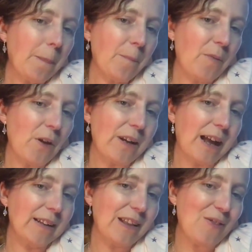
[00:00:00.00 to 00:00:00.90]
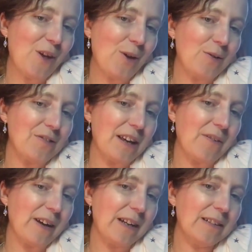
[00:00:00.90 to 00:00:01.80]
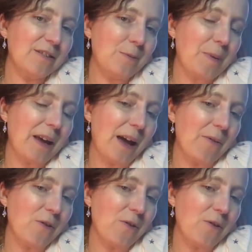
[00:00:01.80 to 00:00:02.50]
You could add in those earrings to pick out the